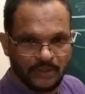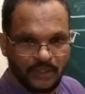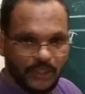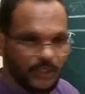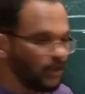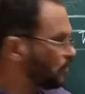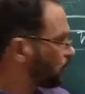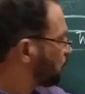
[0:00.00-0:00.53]

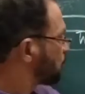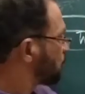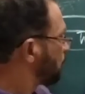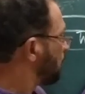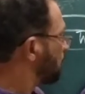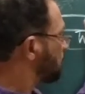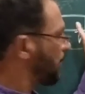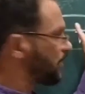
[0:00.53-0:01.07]
In order to
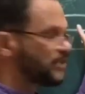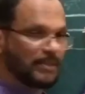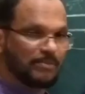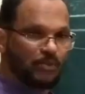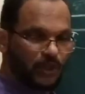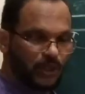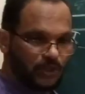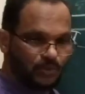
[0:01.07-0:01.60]
synthesize a
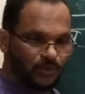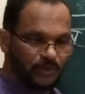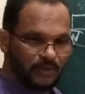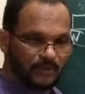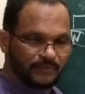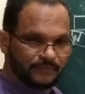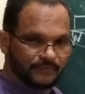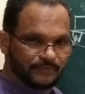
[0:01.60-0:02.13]

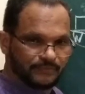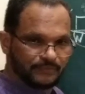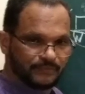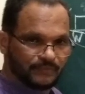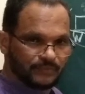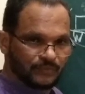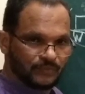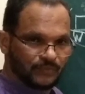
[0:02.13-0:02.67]
molecule,
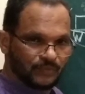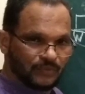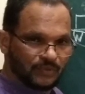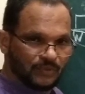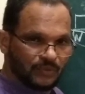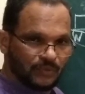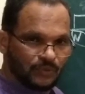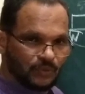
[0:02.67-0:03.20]

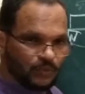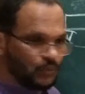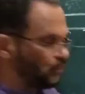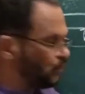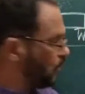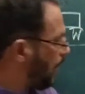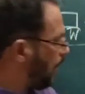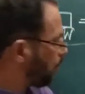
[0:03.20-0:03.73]

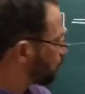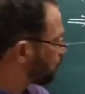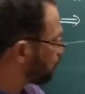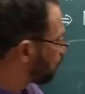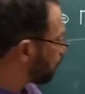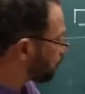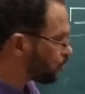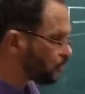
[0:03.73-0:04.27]
you have to
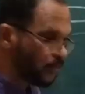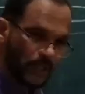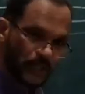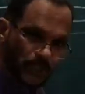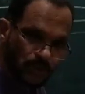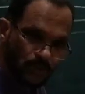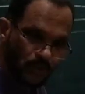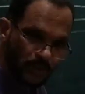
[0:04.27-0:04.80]
go to what
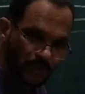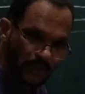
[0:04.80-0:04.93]
is called